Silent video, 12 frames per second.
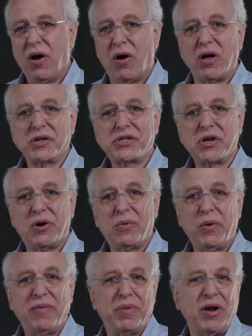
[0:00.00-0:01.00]
Also,
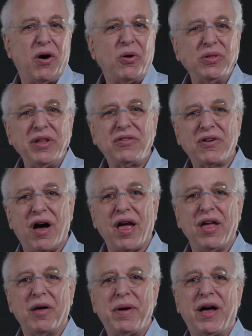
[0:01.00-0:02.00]
we've been only
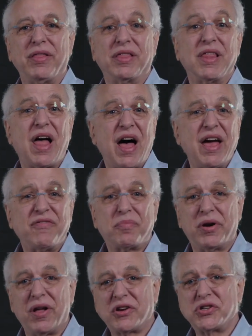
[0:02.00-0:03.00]
talking about live
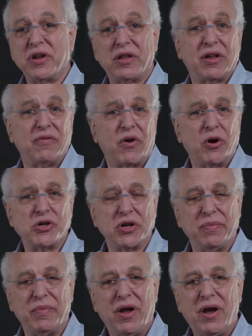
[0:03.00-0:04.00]
production and
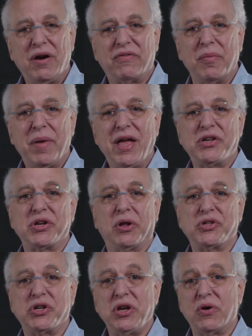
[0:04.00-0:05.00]
conversion from
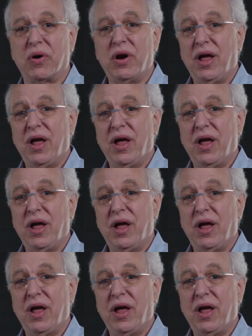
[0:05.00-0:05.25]
HLG or